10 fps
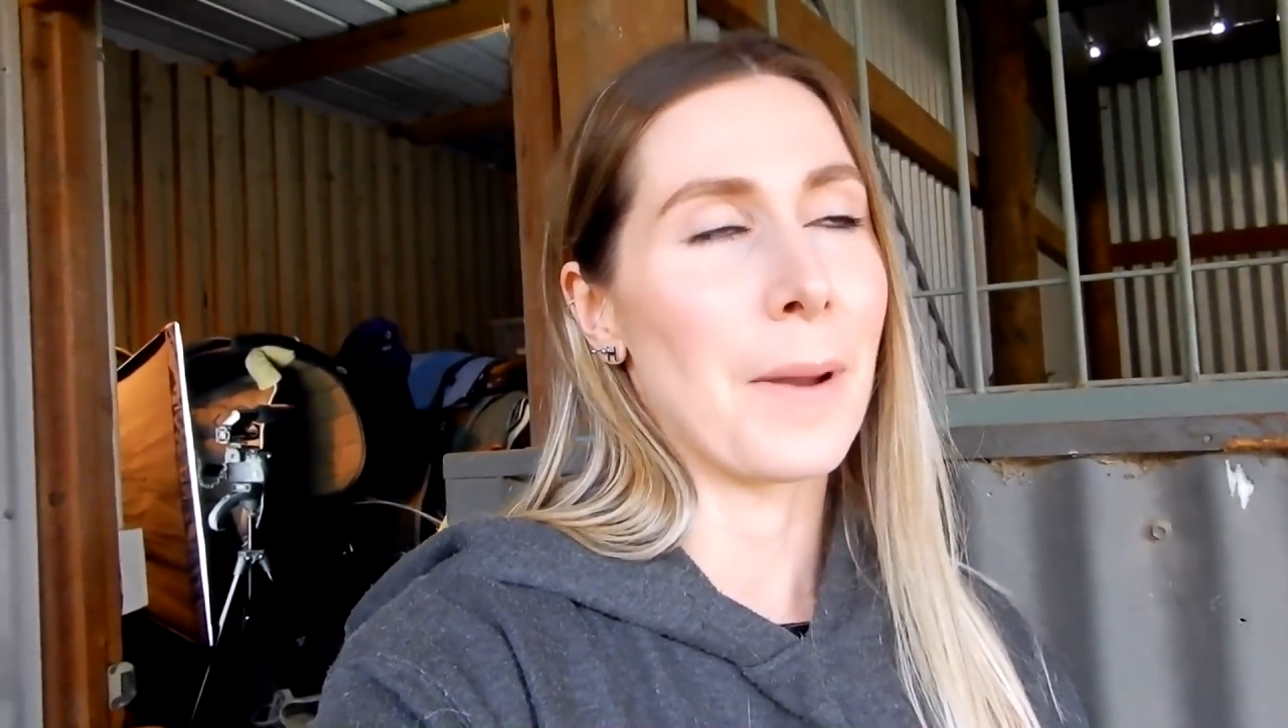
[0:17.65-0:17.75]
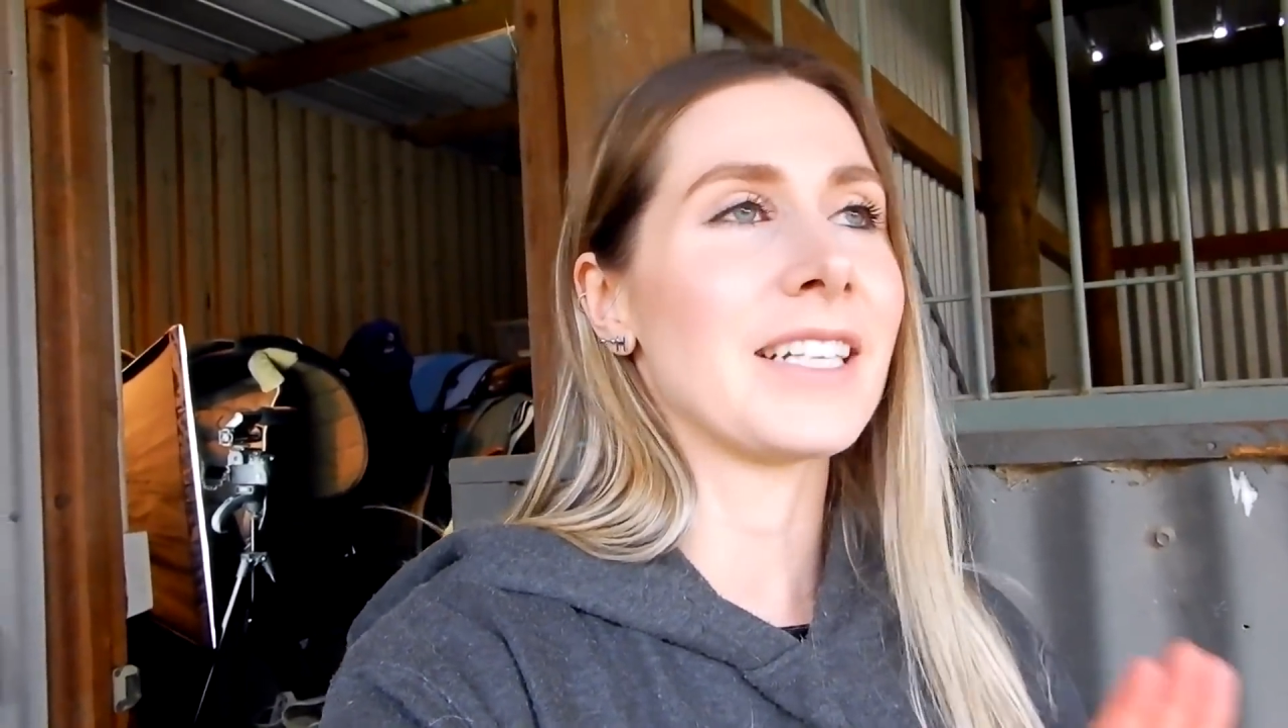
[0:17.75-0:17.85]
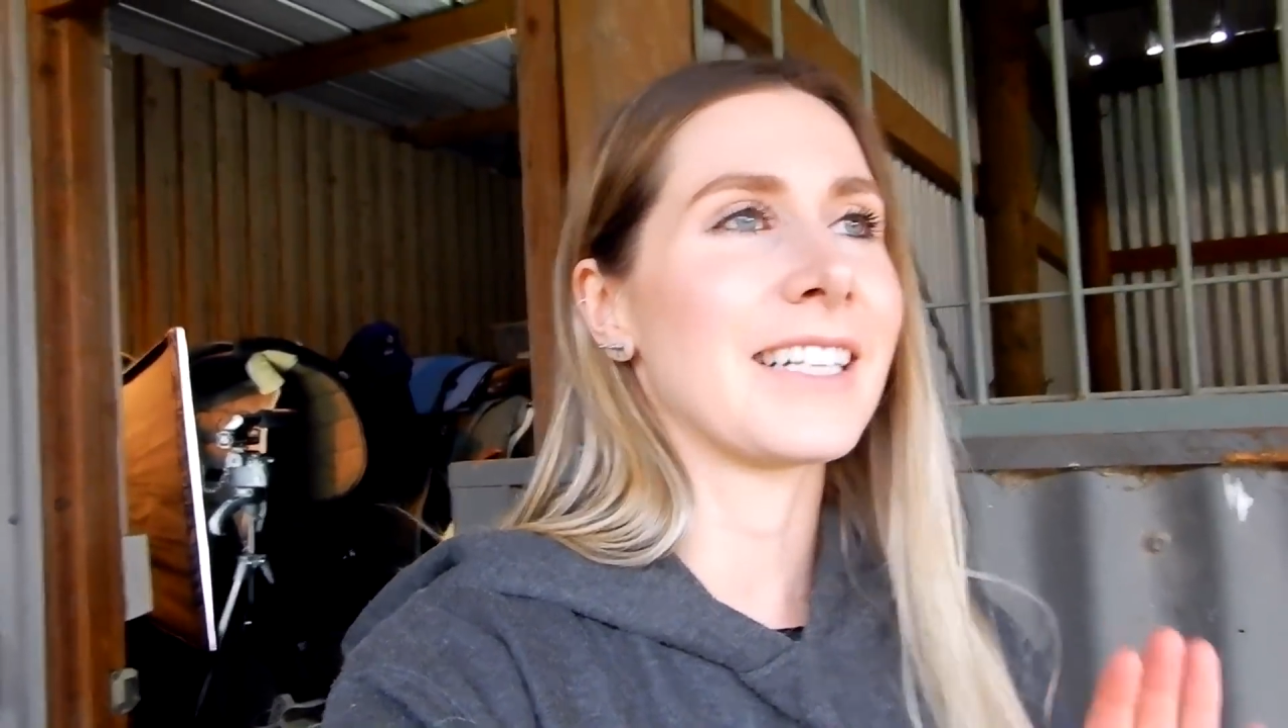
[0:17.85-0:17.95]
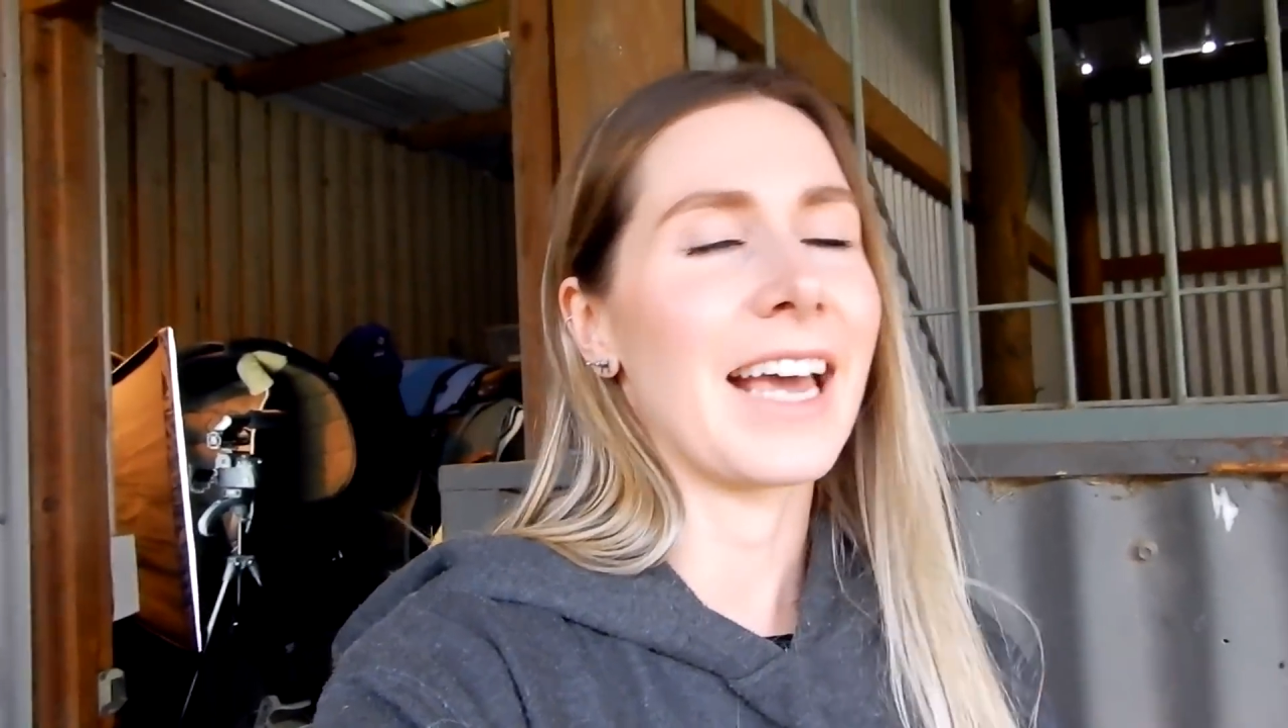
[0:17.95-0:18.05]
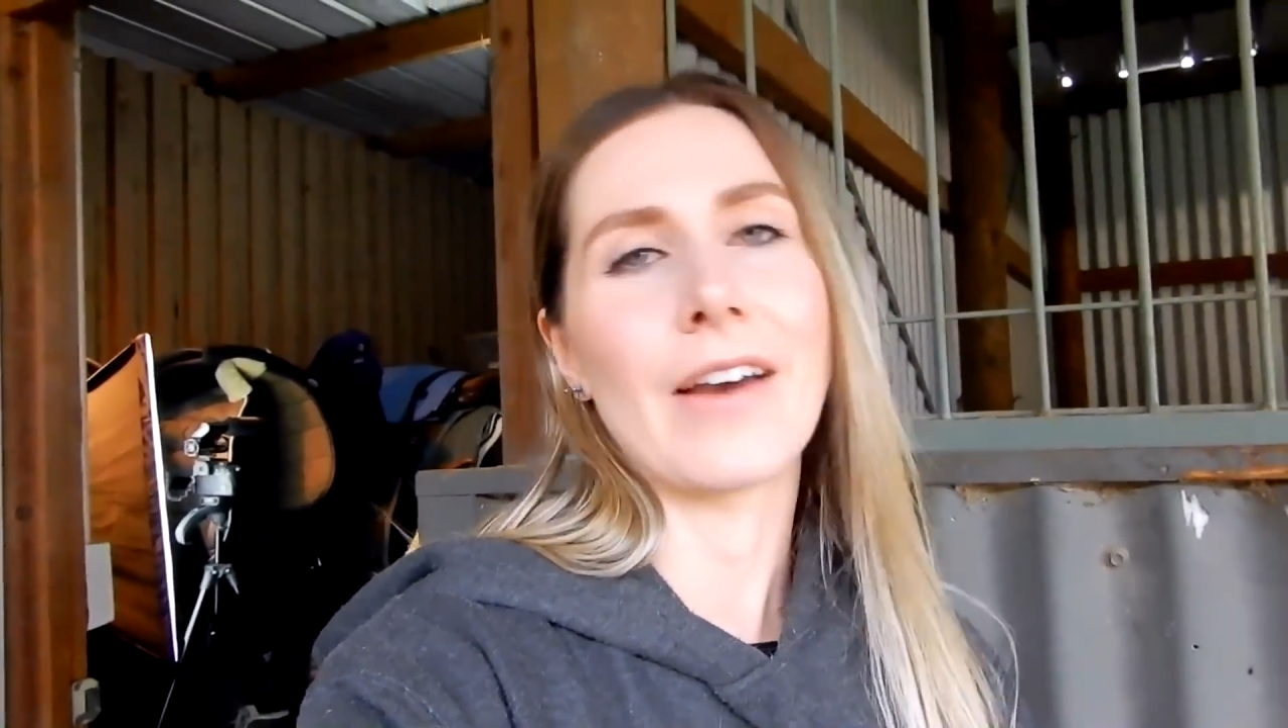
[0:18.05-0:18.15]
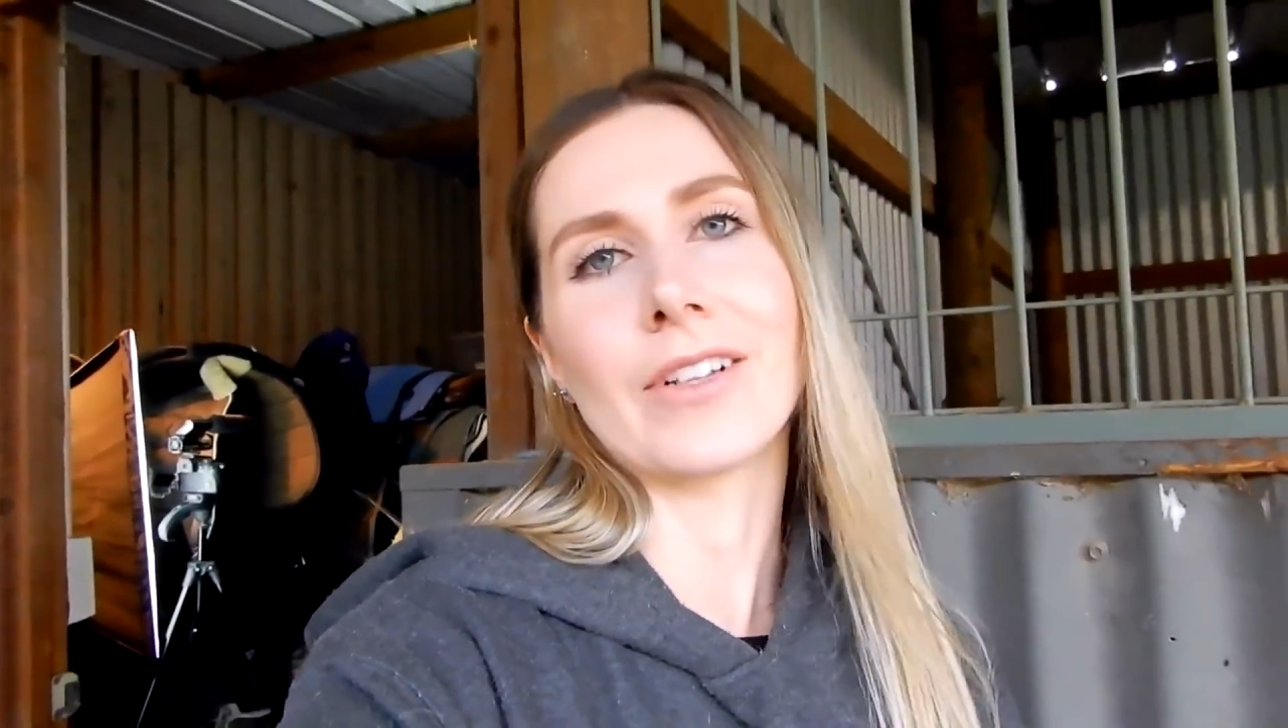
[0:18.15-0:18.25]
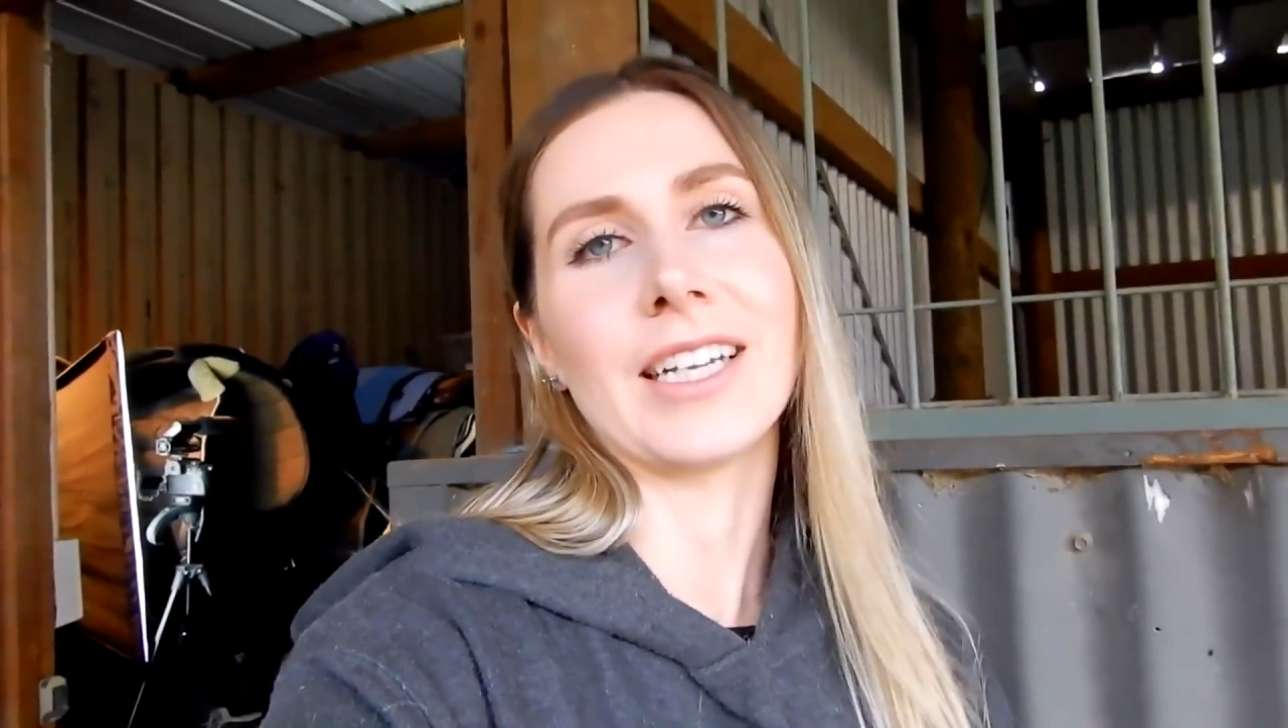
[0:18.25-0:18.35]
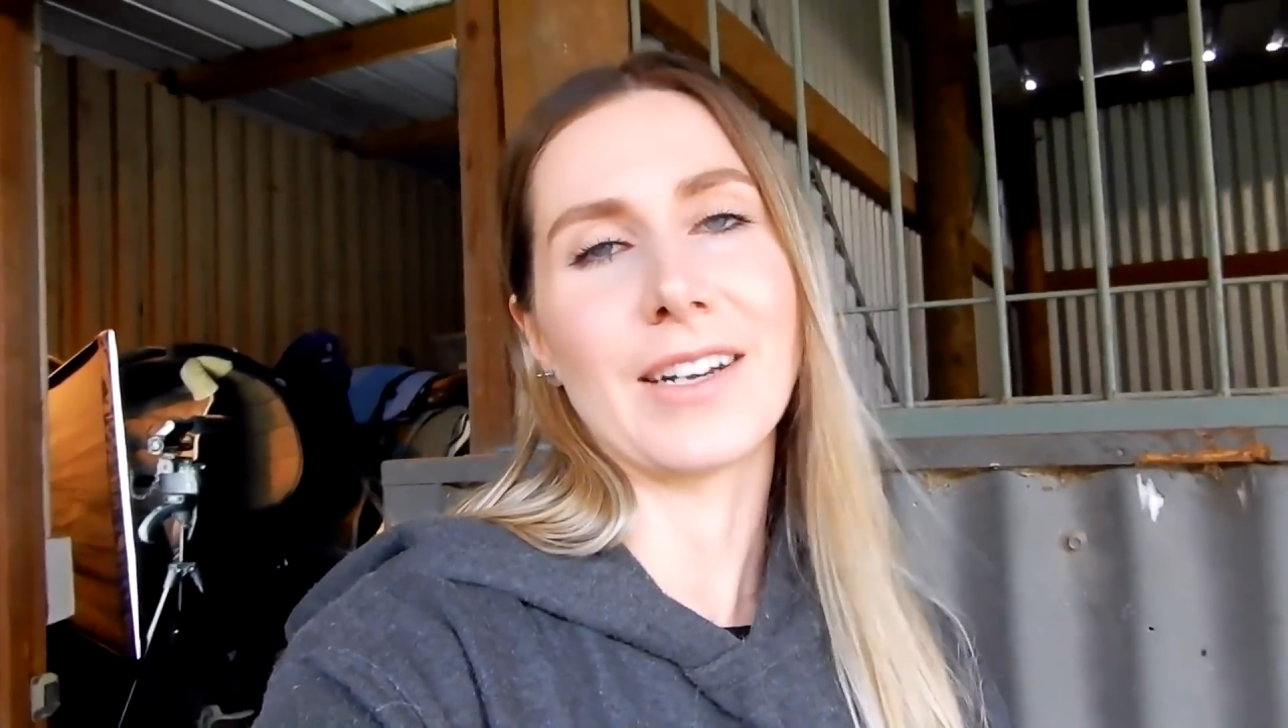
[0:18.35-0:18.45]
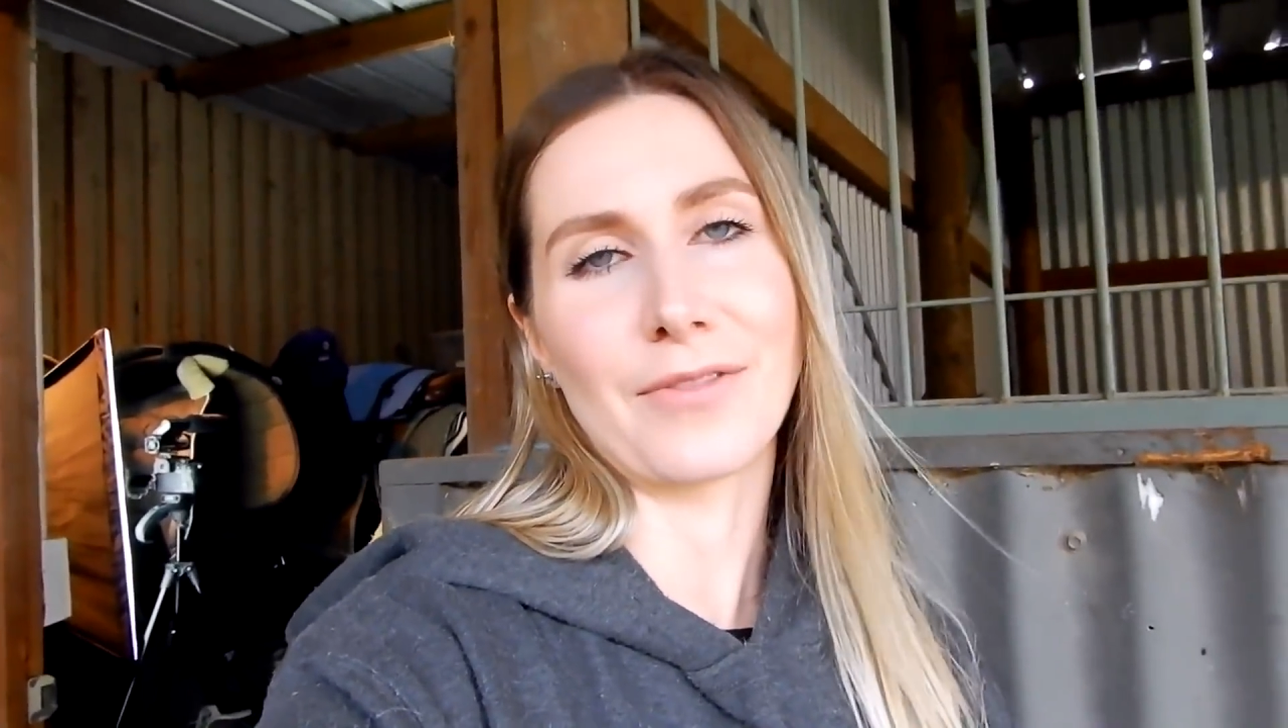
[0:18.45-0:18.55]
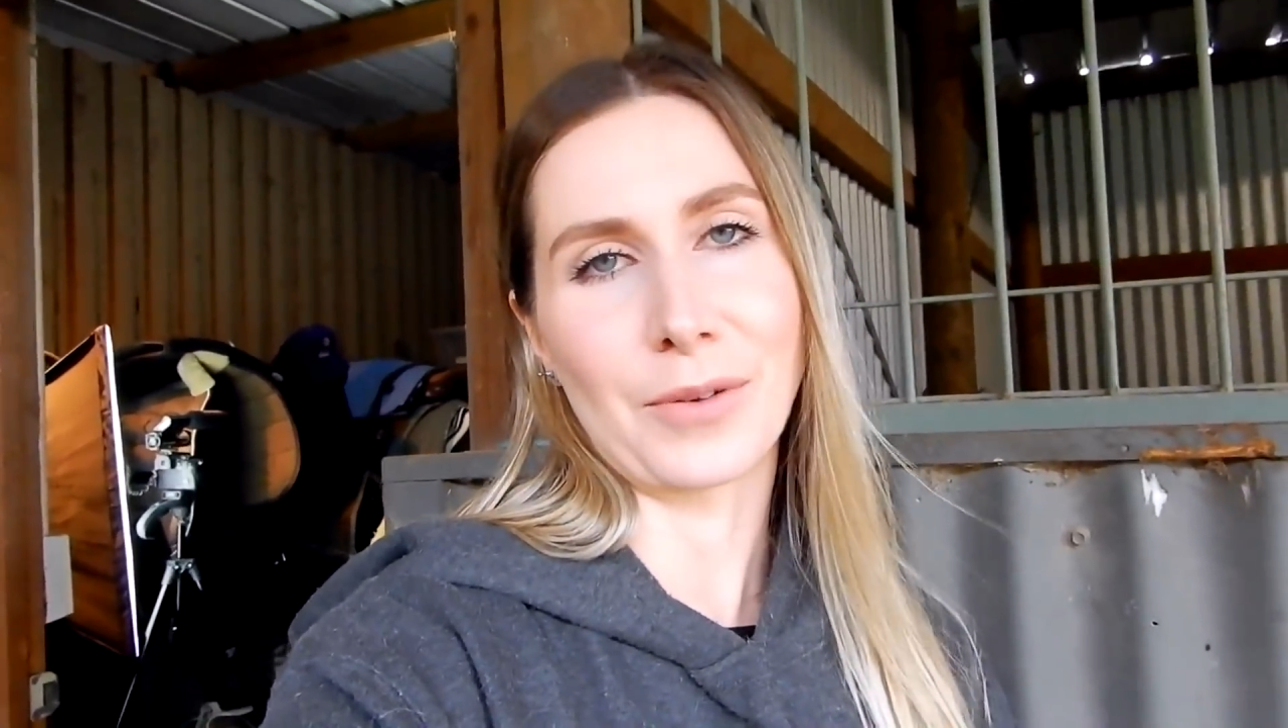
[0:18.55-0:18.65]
Basically I haven't cleaned